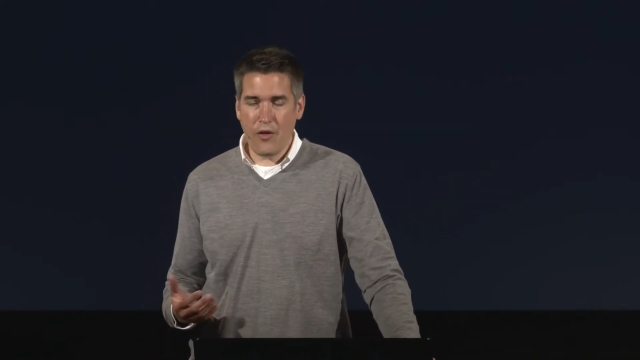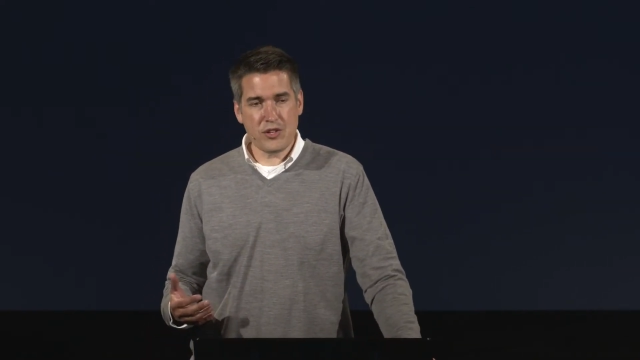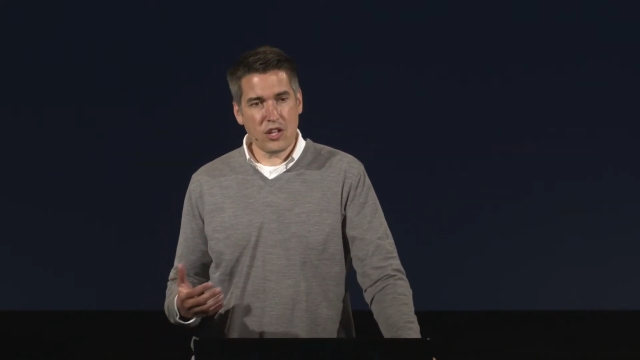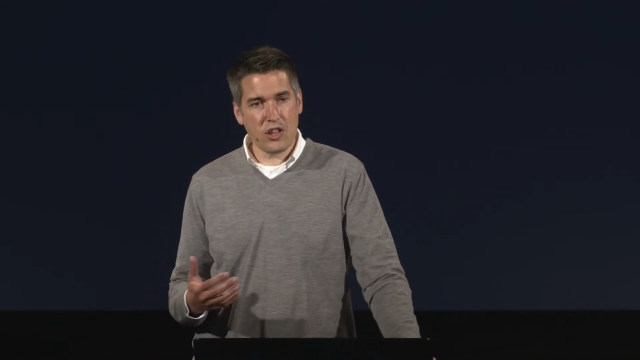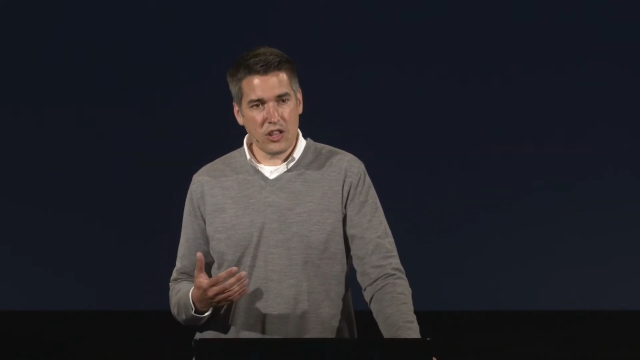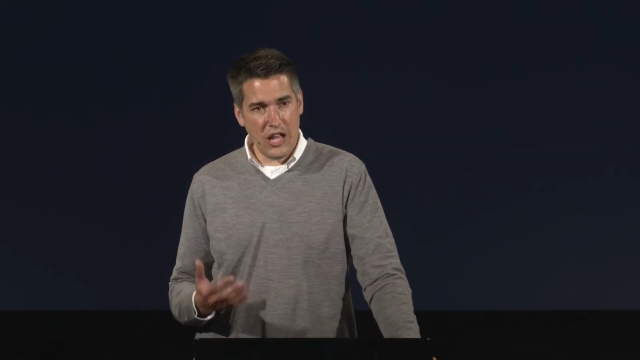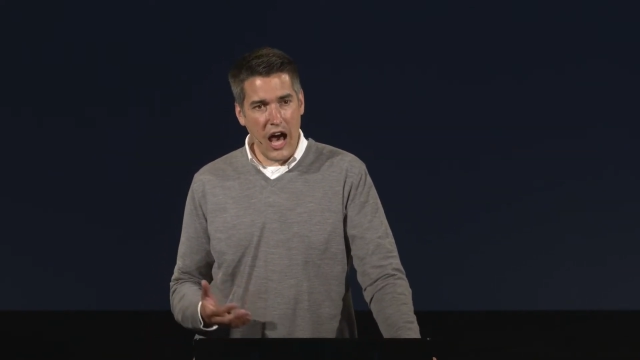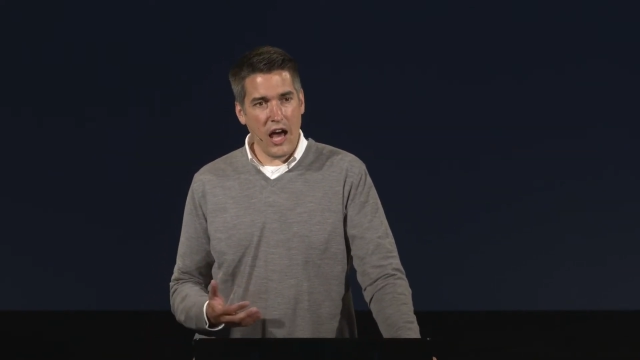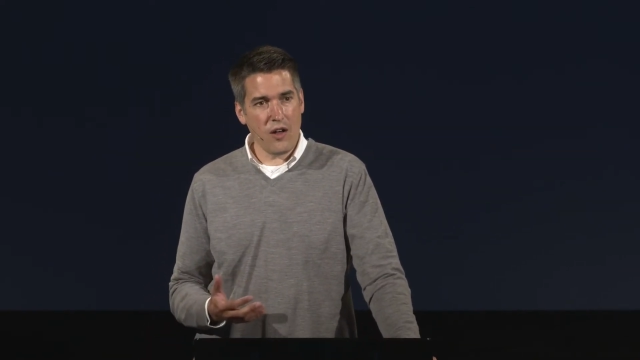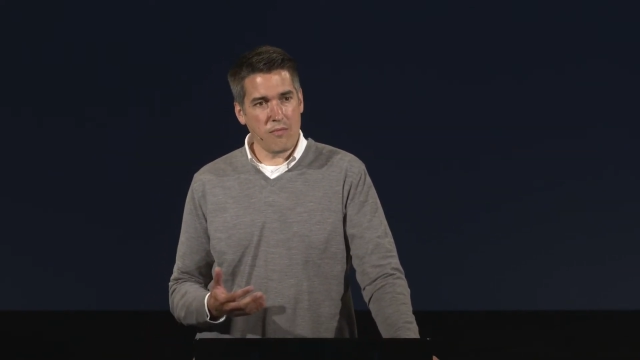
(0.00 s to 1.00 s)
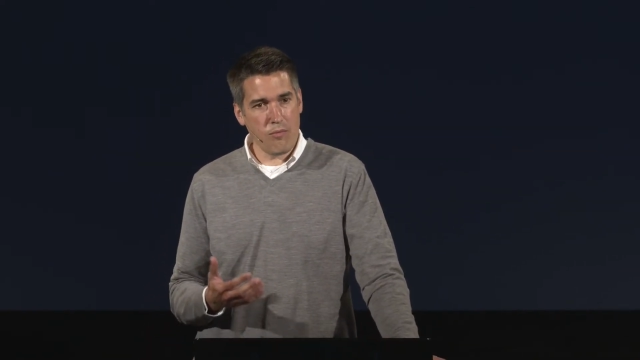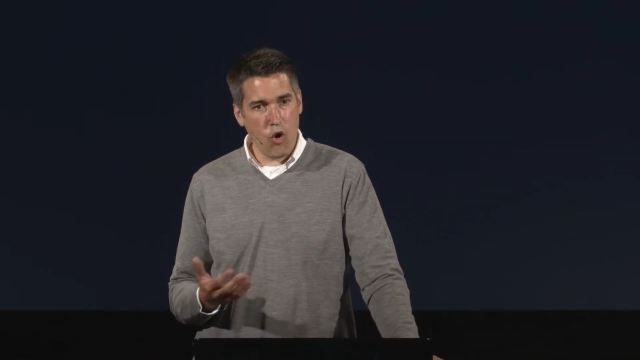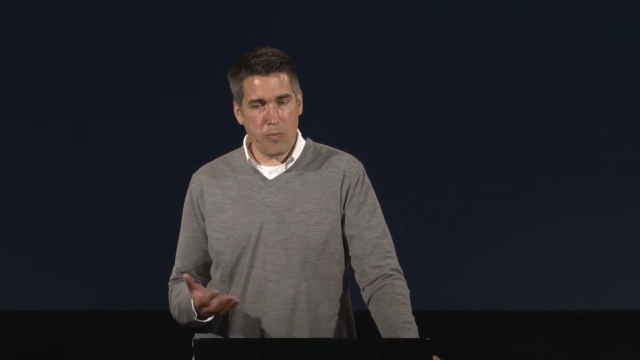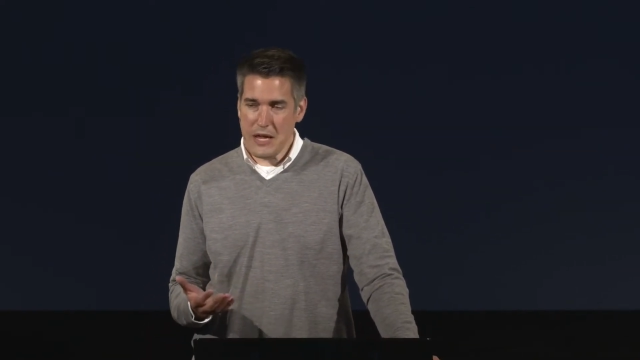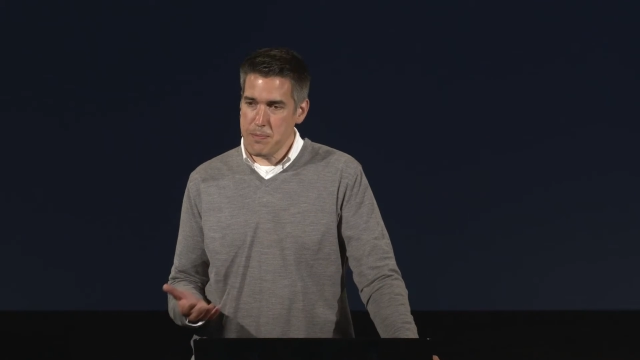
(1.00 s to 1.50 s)
there's a lot
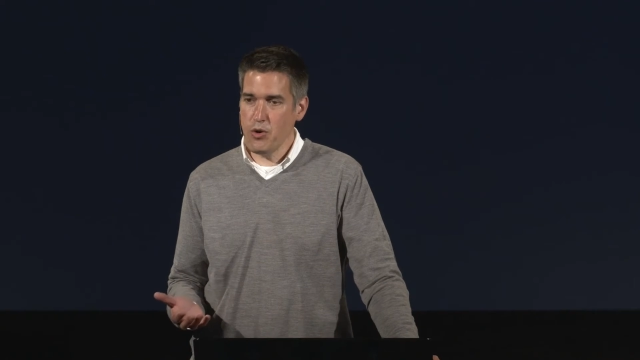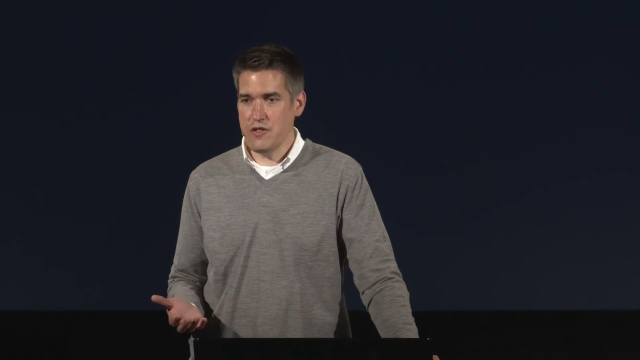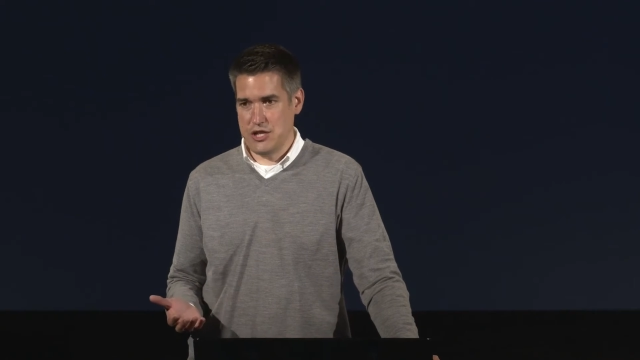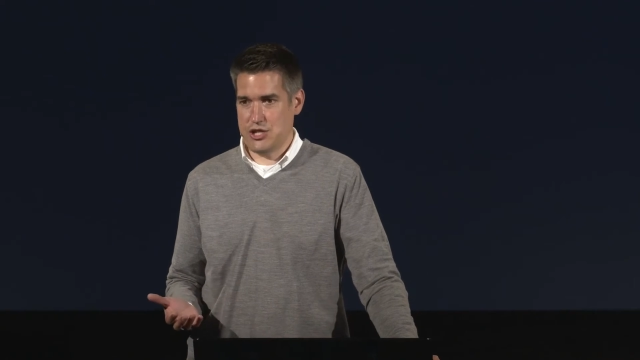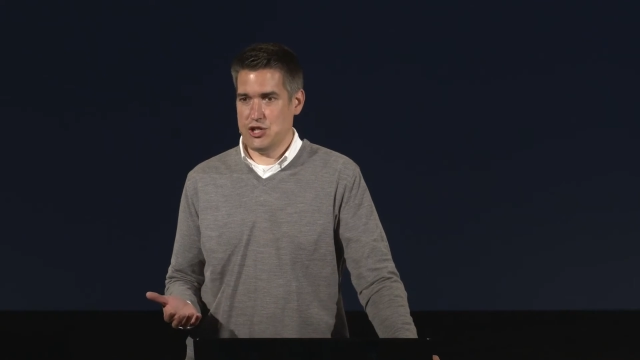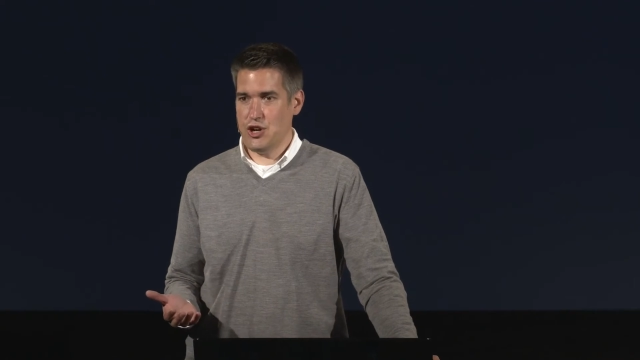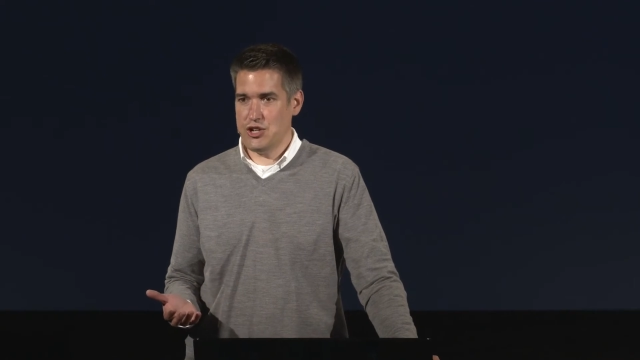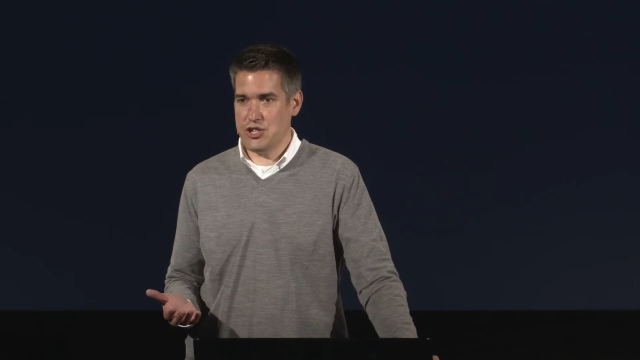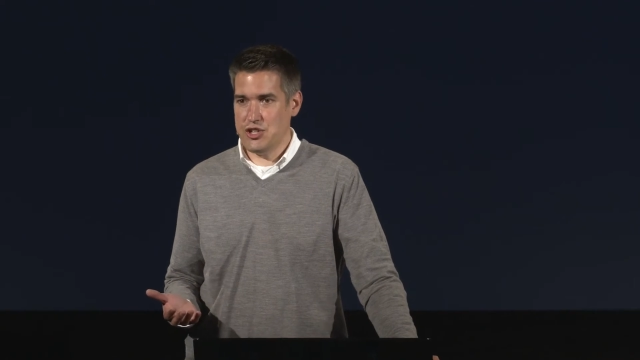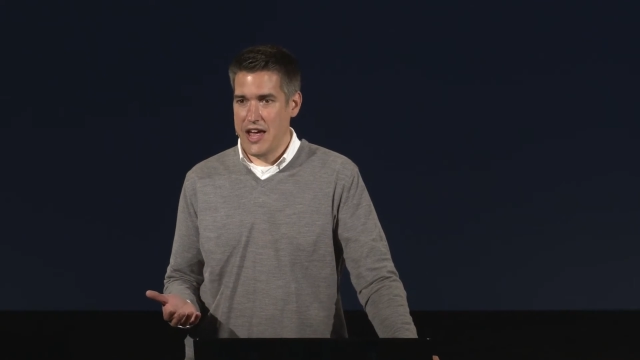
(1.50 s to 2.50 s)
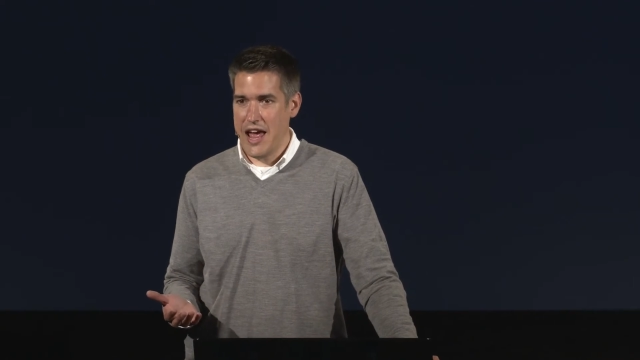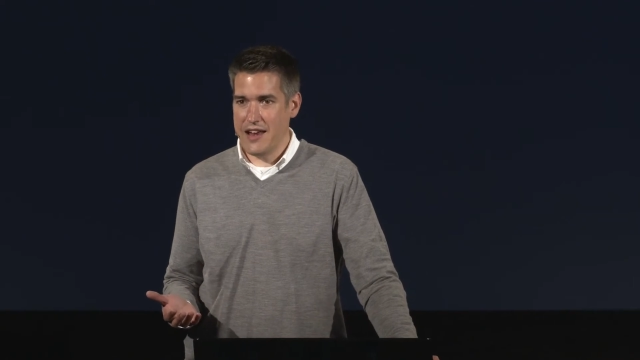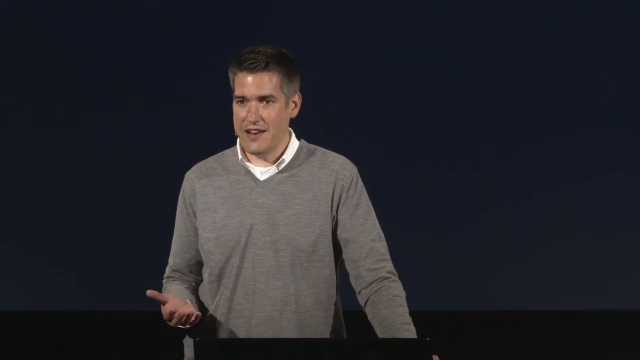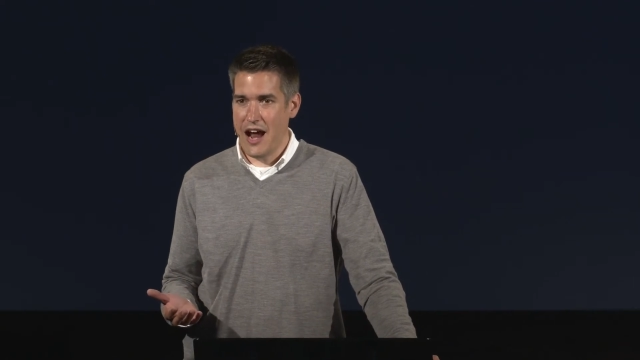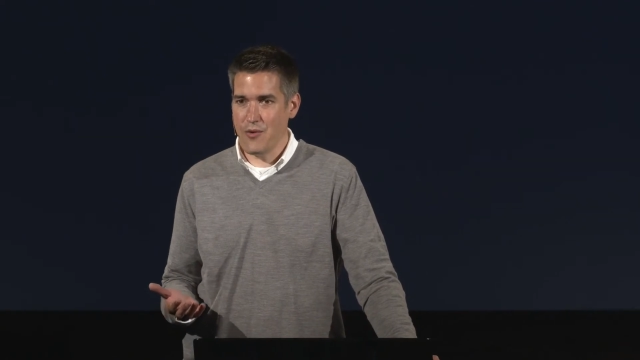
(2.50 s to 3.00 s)
more people in this church
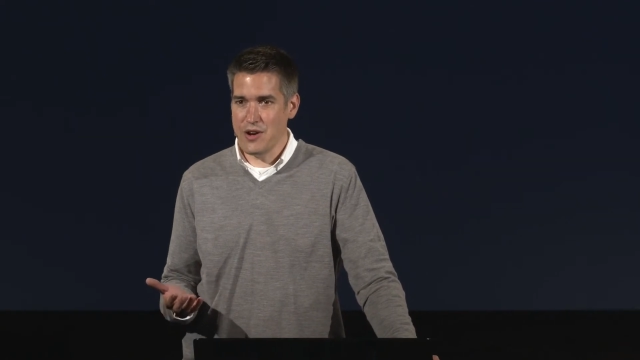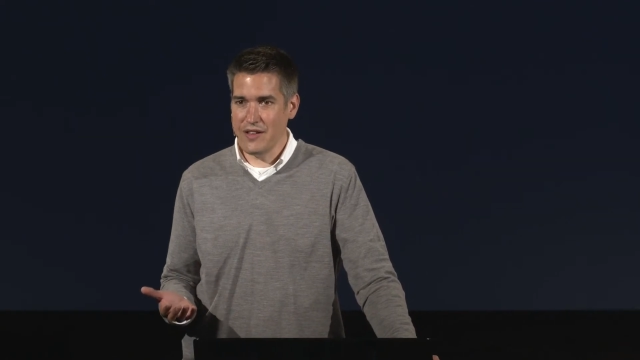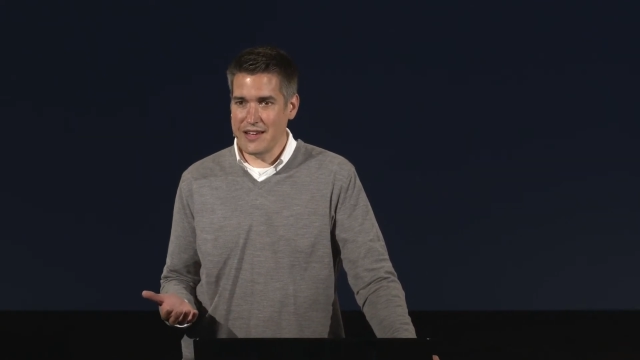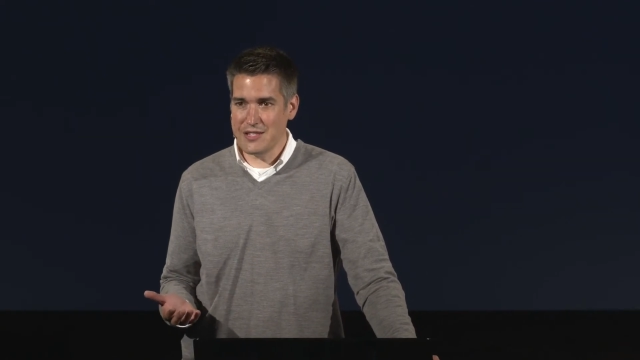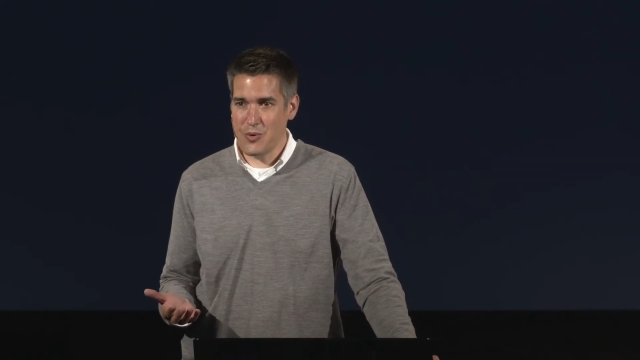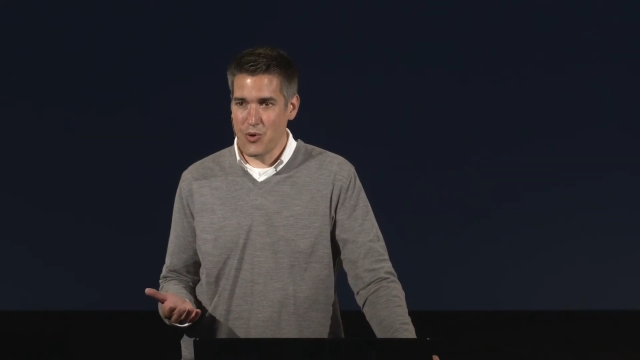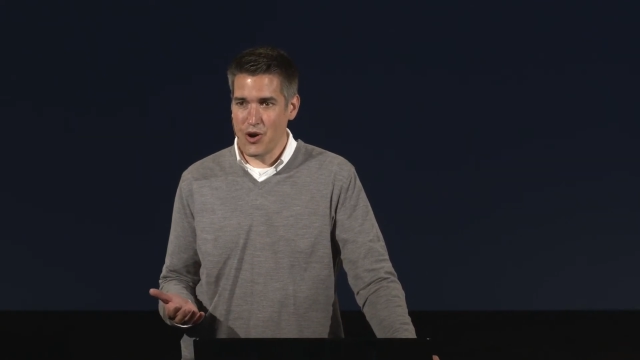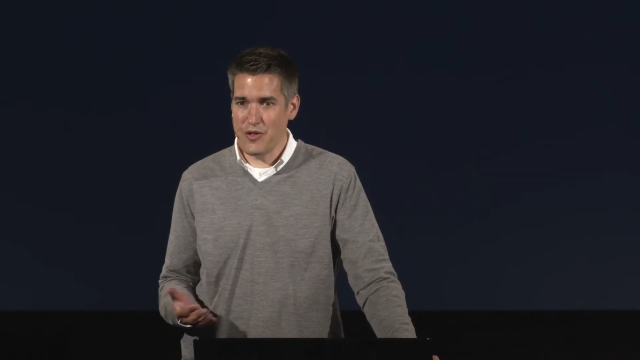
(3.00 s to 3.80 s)
than I realized there were.